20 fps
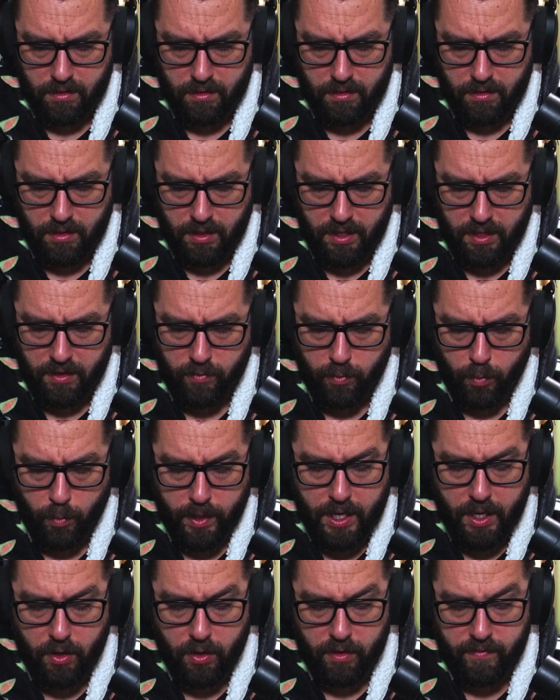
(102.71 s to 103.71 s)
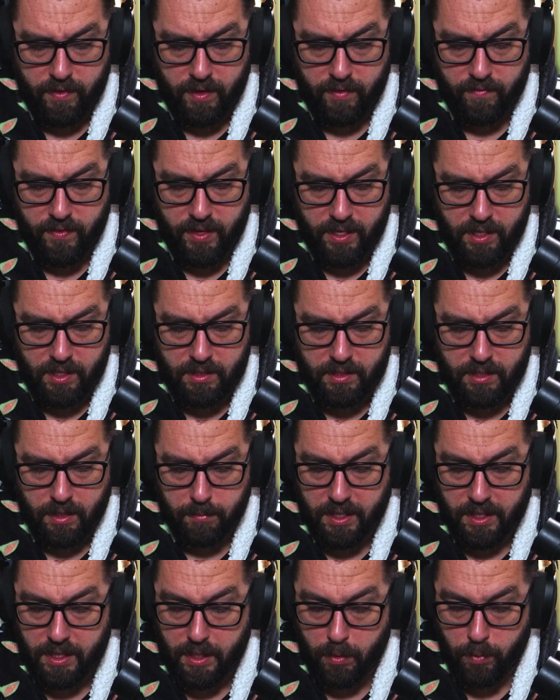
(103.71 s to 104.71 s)

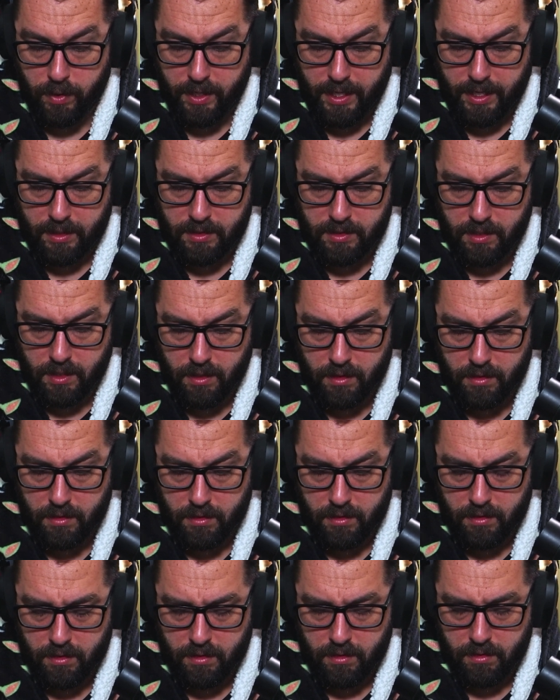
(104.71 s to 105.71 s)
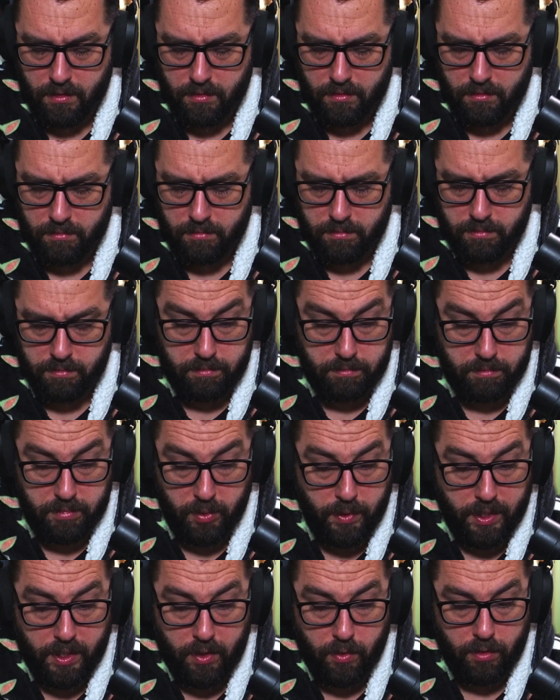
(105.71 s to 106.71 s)
that would answer, but
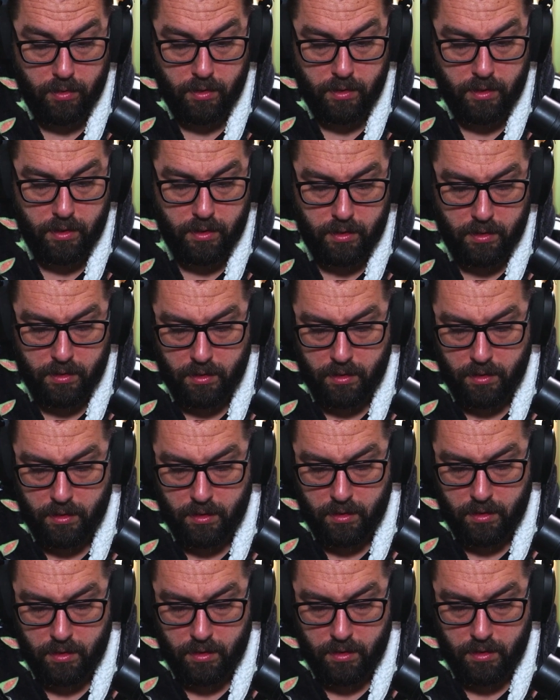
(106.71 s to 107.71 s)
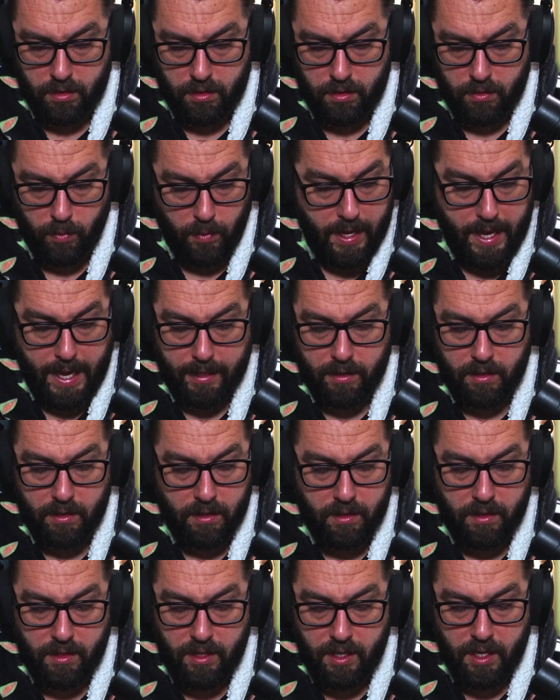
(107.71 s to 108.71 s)
we couldn't. We
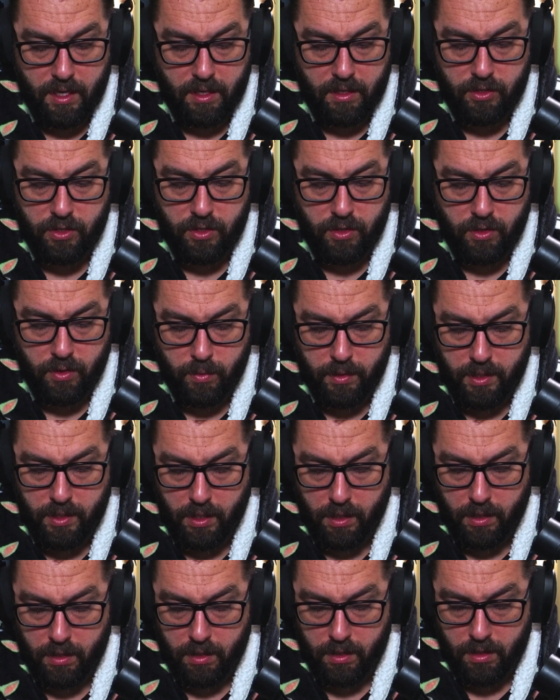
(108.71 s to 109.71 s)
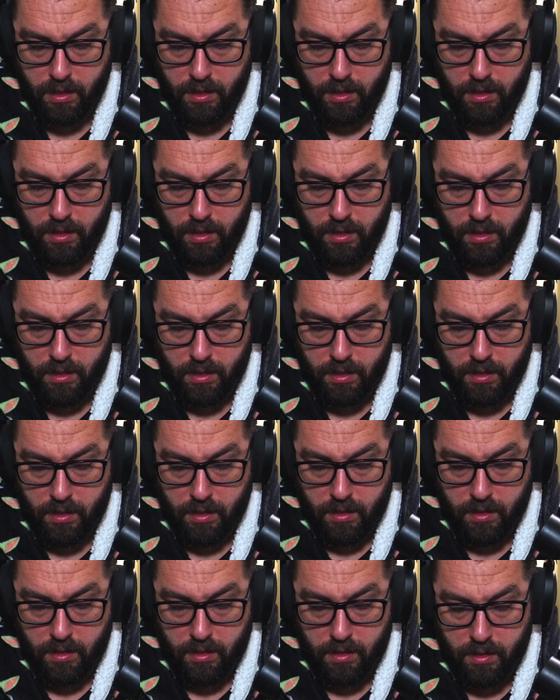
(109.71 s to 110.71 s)
hadn't the ingenuity.
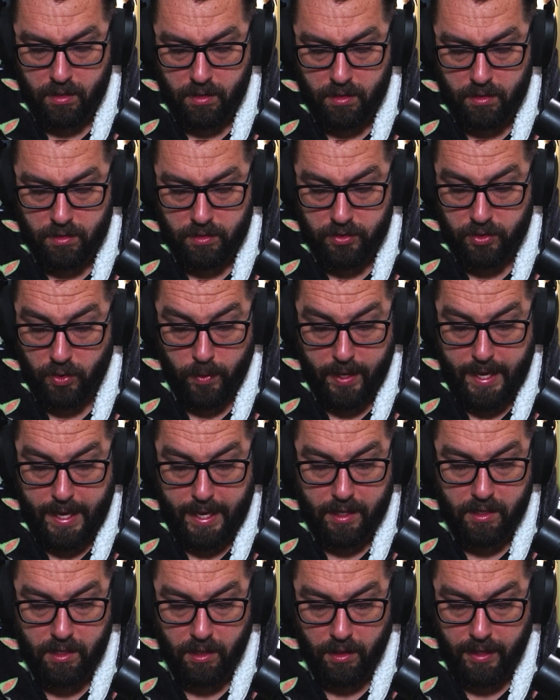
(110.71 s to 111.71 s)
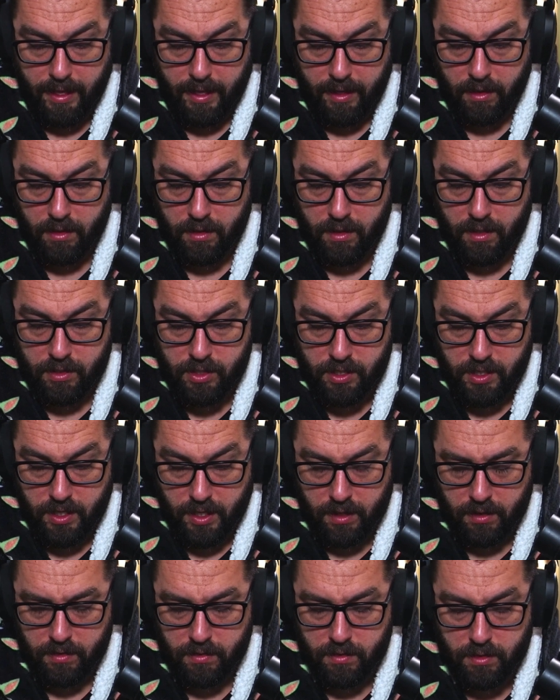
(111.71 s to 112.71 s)
So we had to let the
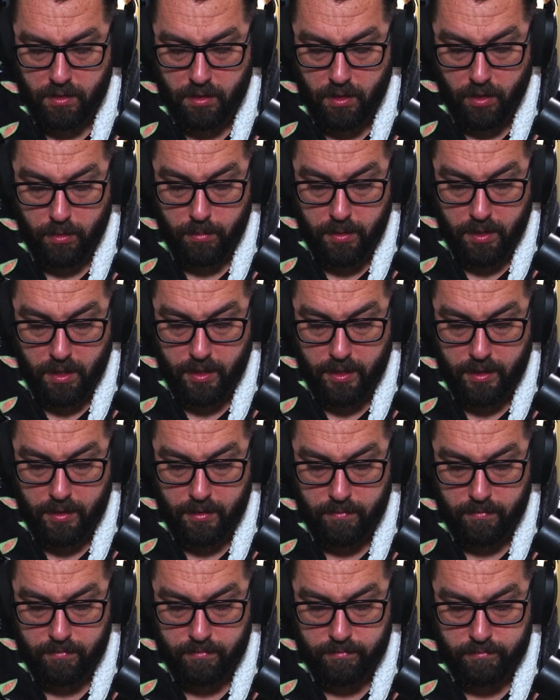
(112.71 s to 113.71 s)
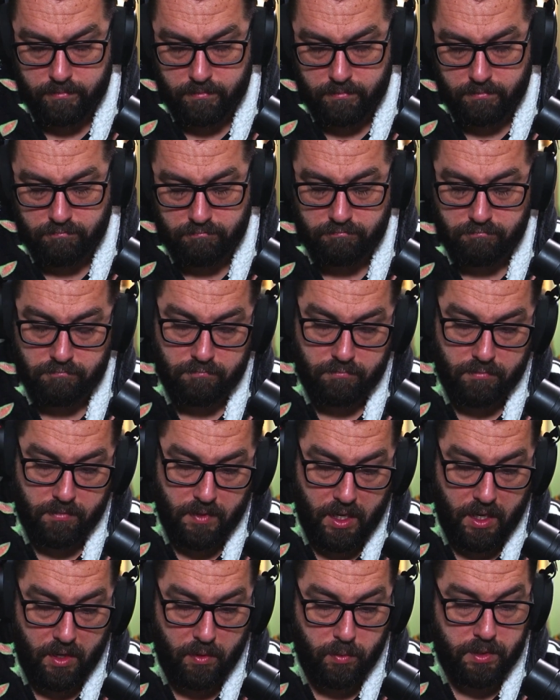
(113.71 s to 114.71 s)
chance go by.
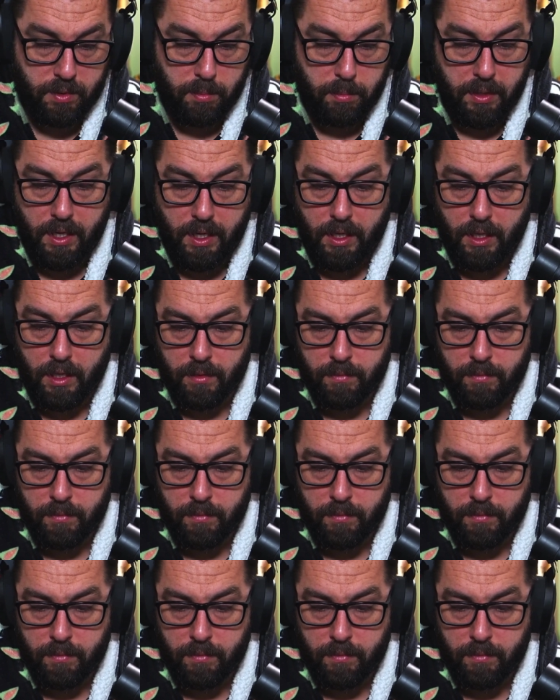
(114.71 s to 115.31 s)
And it was a pity.